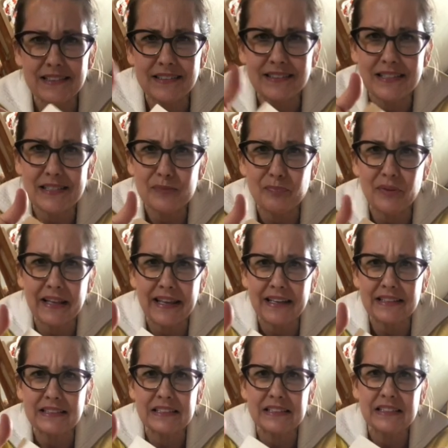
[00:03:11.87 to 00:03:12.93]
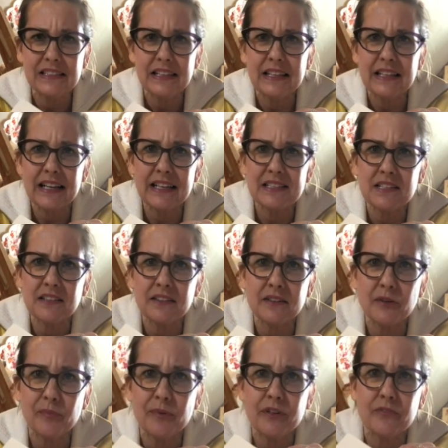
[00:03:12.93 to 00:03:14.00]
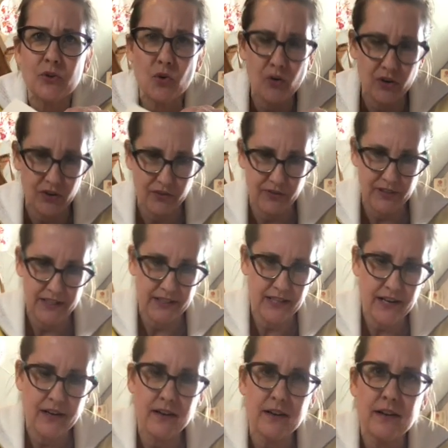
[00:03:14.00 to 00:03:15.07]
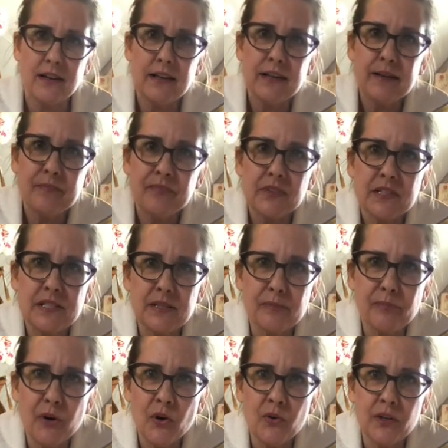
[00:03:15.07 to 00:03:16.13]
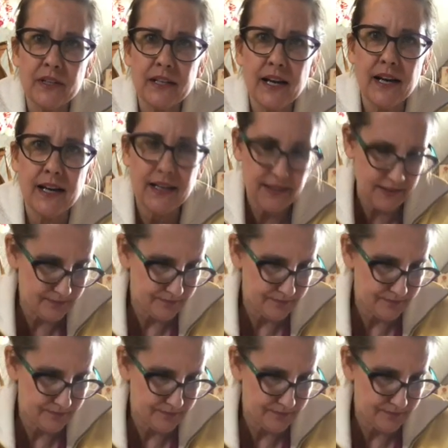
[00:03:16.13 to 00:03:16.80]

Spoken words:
this plant. It has a little bit of coral right there. Some polka dot.